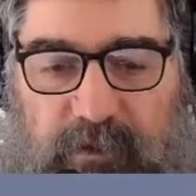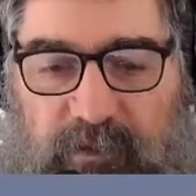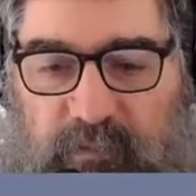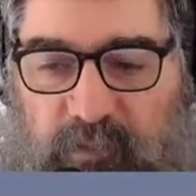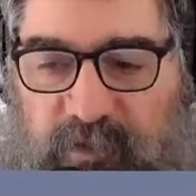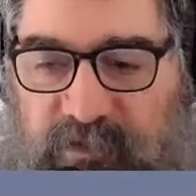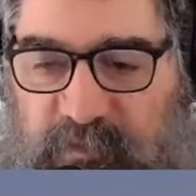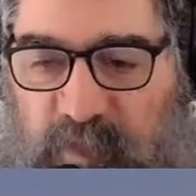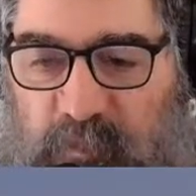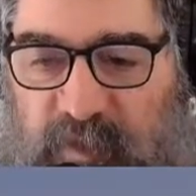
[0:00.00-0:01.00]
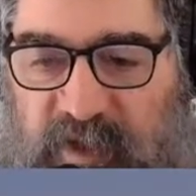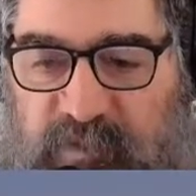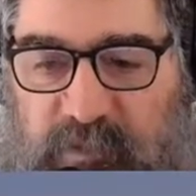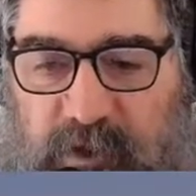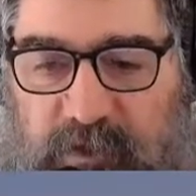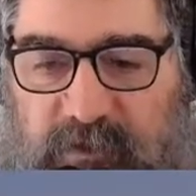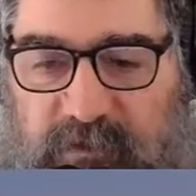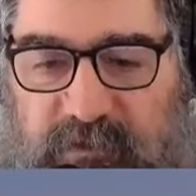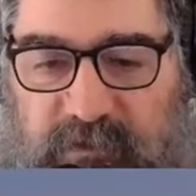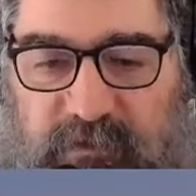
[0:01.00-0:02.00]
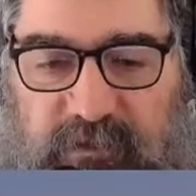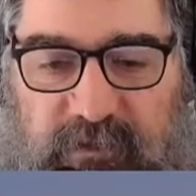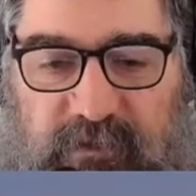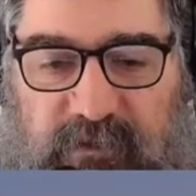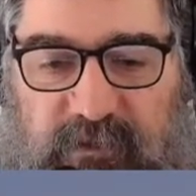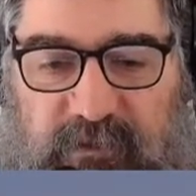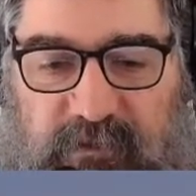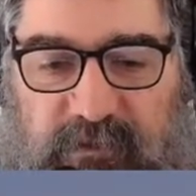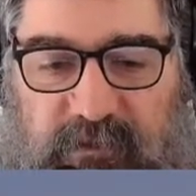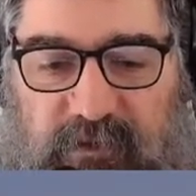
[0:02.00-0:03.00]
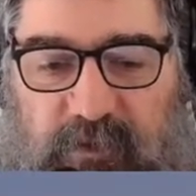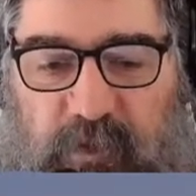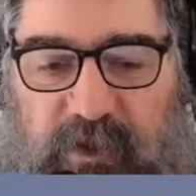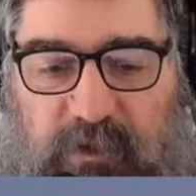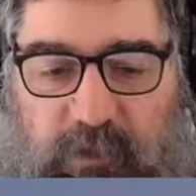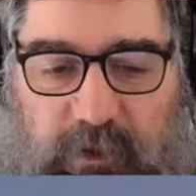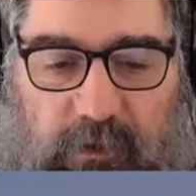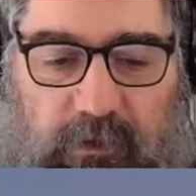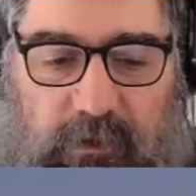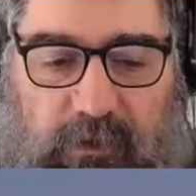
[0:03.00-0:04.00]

Compressor's pumping up the brakes, and away we go.